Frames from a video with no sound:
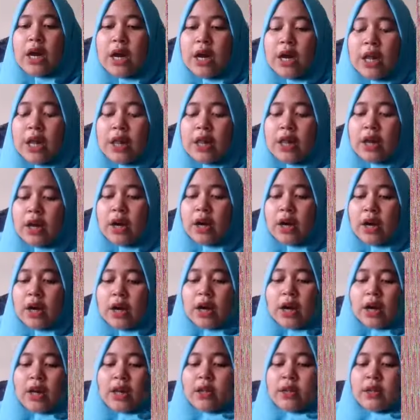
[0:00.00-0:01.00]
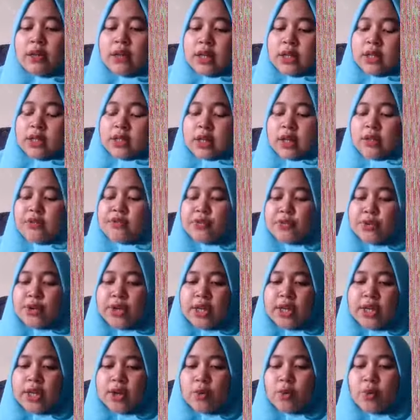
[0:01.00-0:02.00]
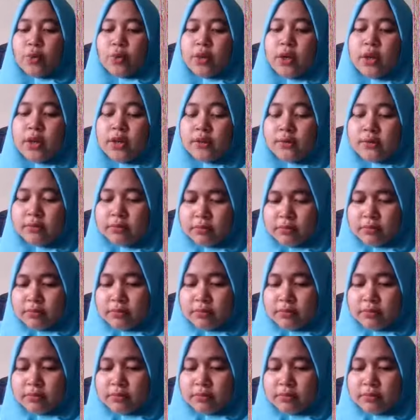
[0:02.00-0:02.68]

All country in the world